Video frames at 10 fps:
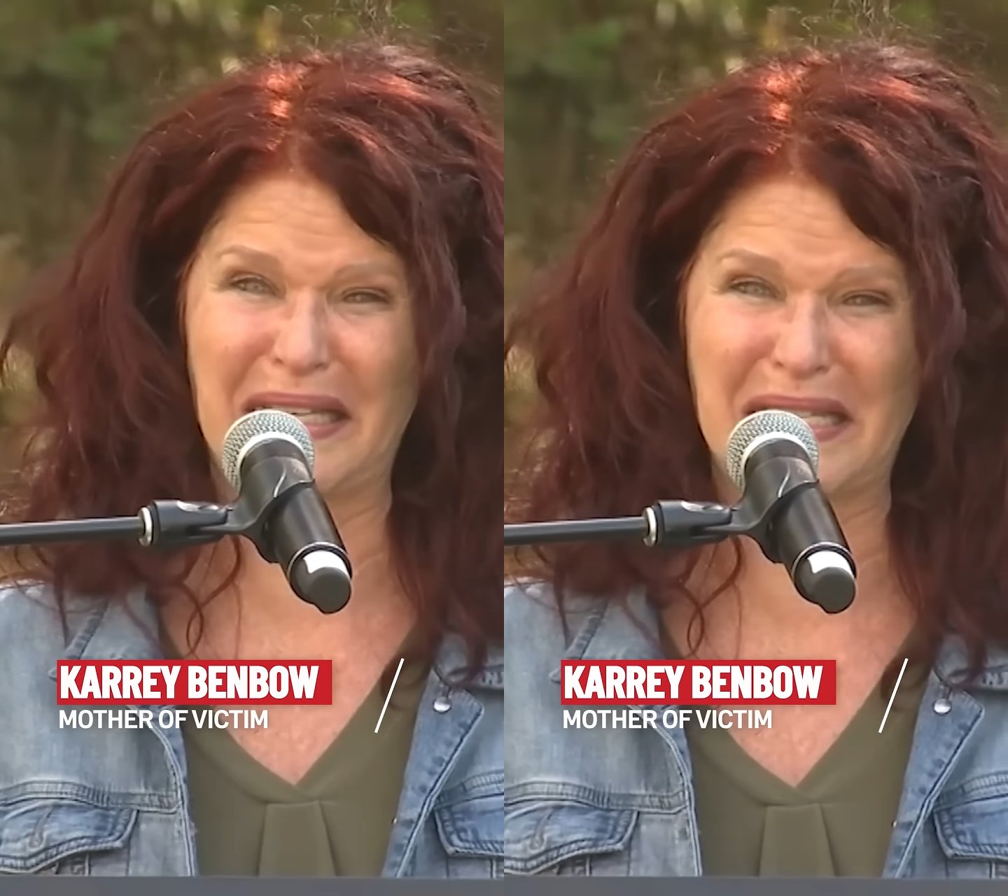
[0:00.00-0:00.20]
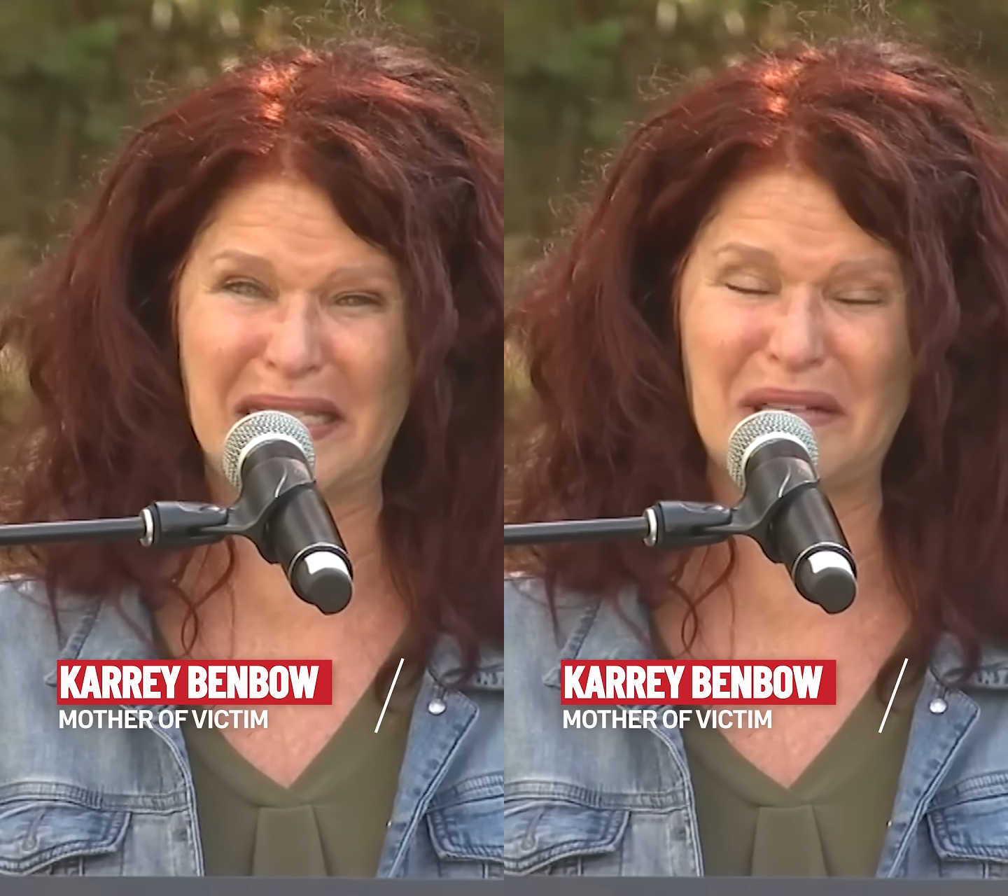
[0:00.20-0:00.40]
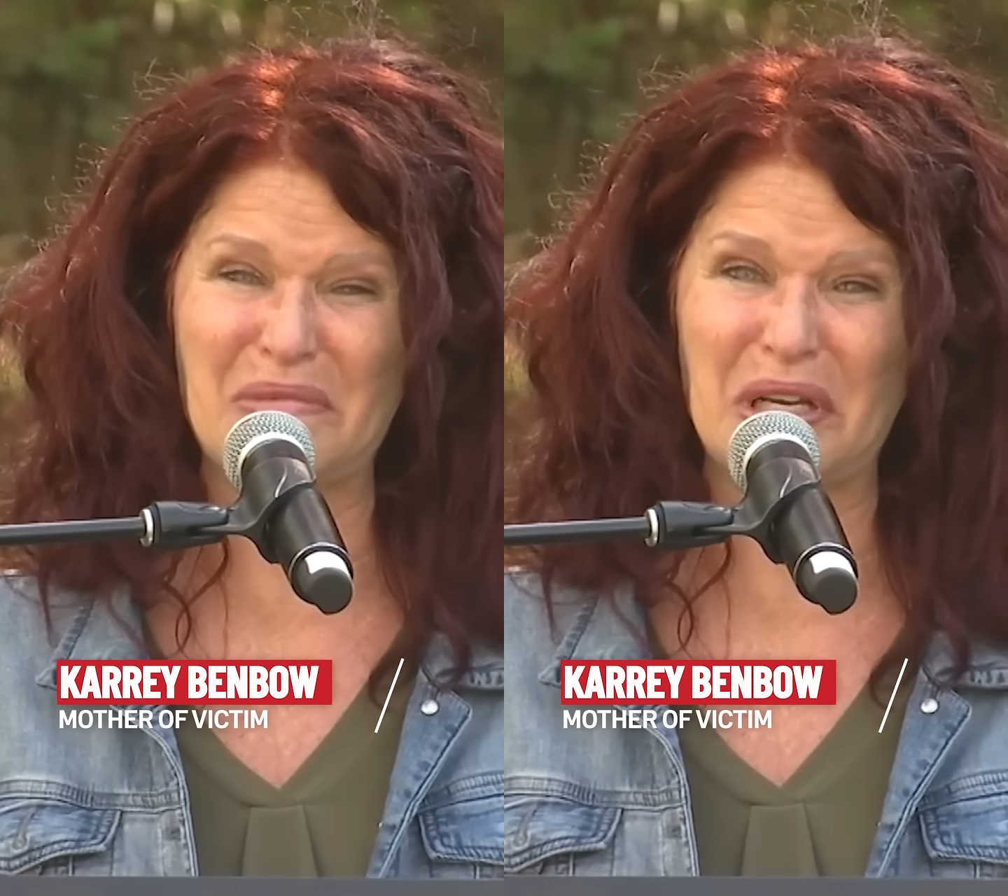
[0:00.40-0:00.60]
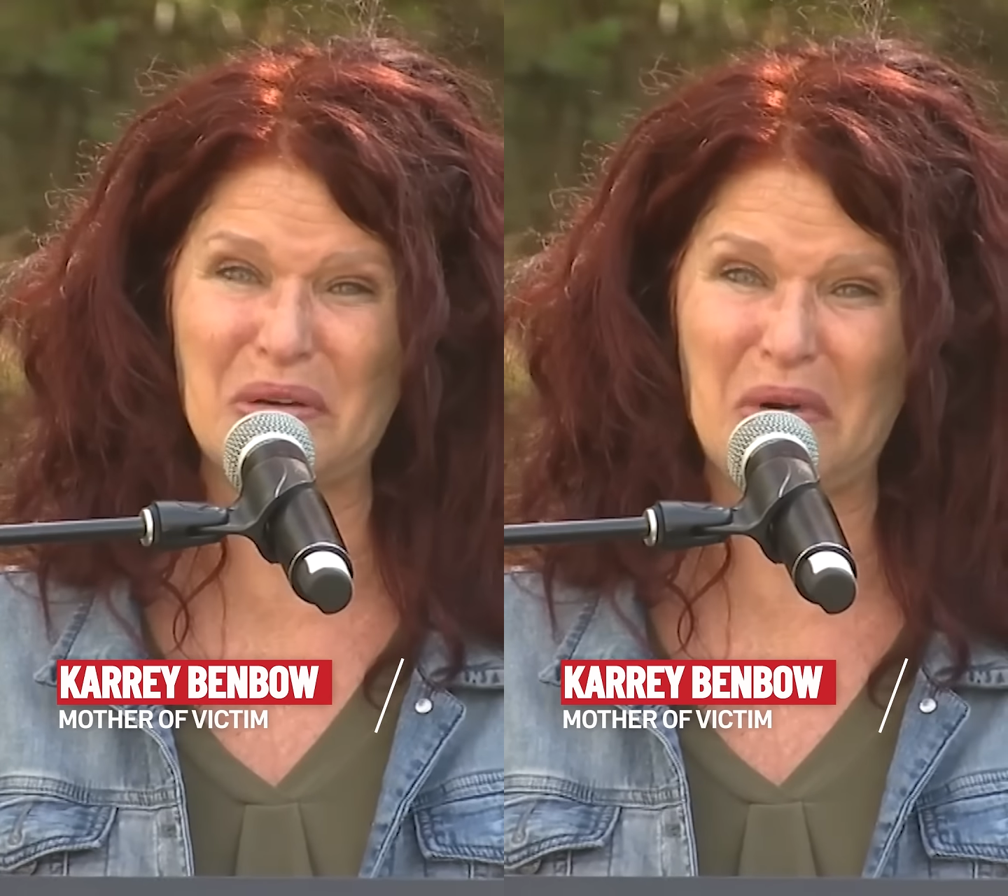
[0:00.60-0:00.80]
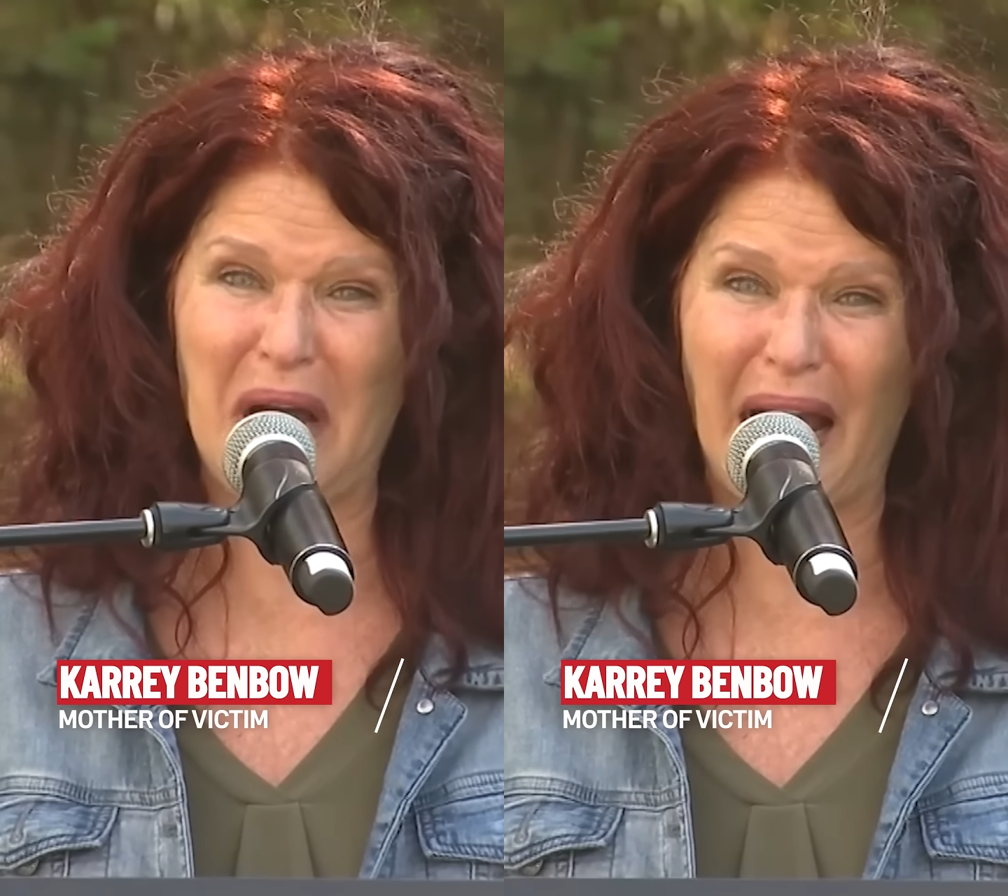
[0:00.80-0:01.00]
kiss him
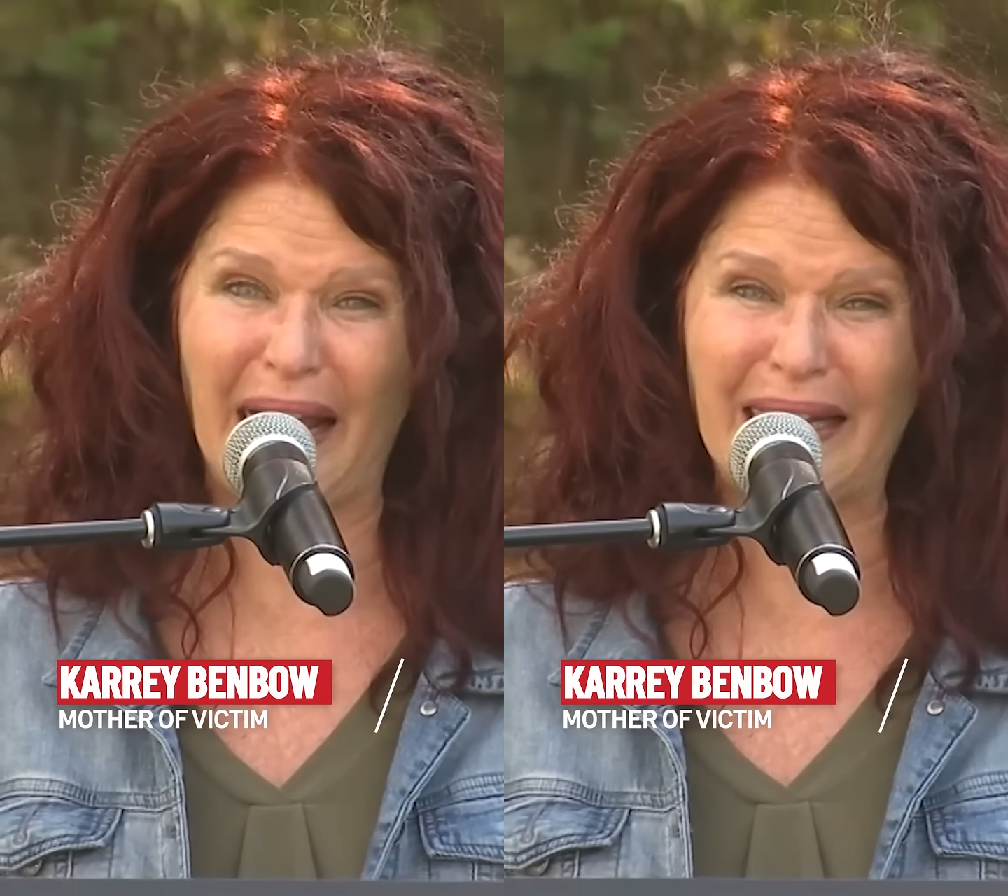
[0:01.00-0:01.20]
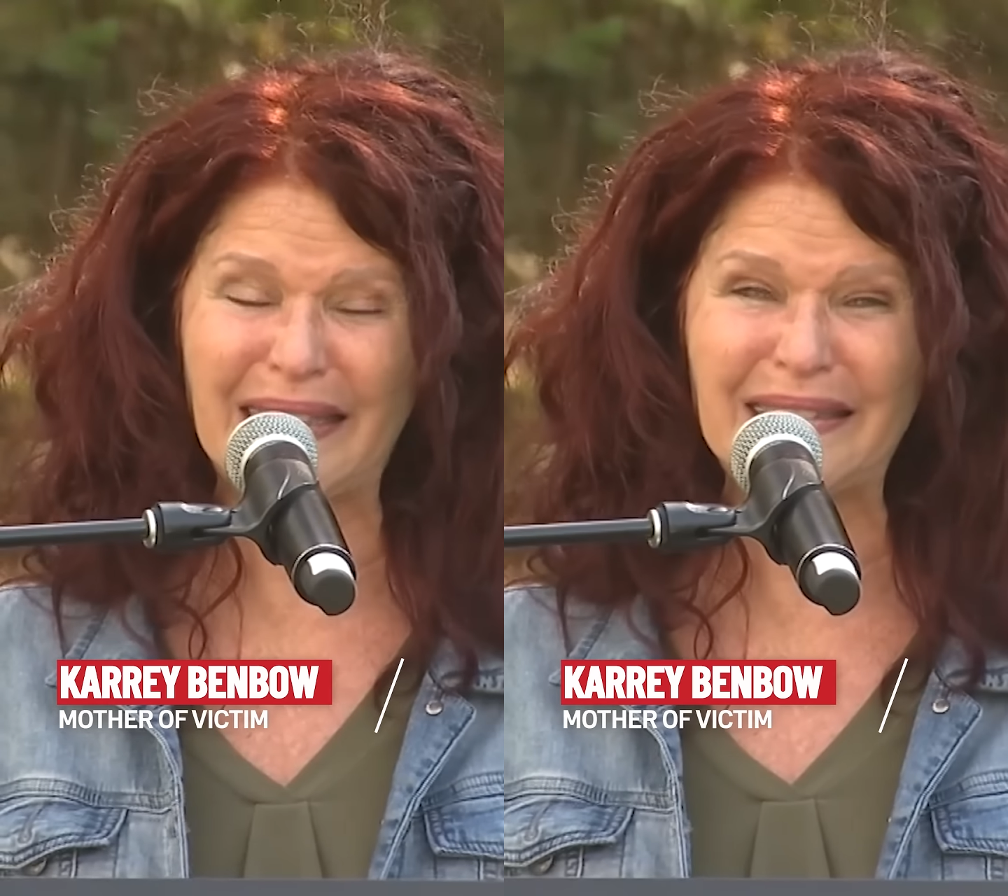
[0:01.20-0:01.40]
goodbye.